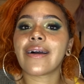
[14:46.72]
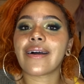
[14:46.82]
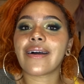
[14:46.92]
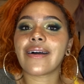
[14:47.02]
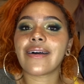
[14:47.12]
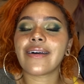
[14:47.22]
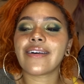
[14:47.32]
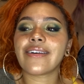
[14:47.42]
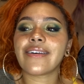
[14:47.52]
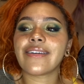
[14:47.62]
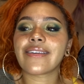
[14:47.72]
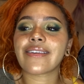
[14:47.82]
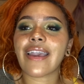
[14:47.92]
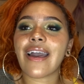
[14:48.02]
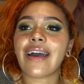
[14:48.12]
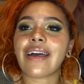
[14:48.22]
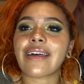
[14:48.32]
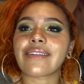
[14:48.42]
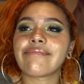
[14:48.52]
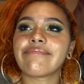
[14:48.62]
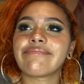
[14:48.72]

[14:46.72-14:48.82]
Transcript: Yeah.